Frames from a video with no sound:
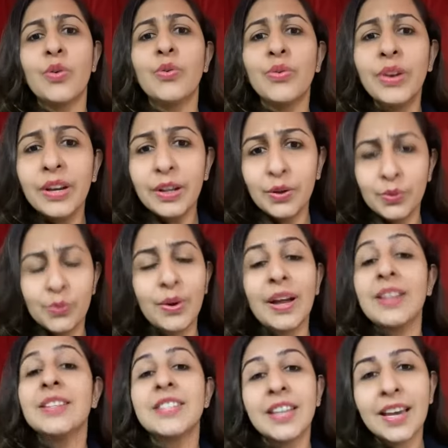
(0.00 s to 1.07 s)
renew
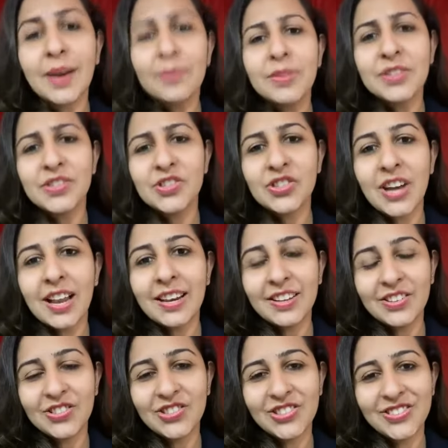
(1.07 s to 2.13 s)
and take up this
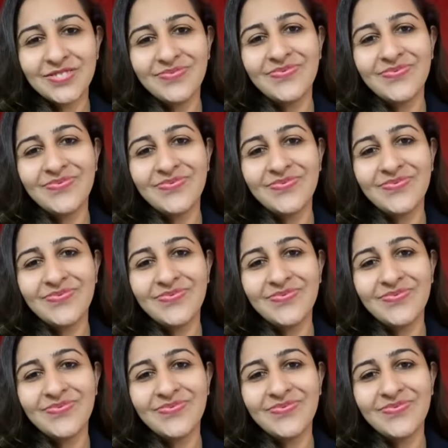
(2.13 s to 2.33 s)
challenge.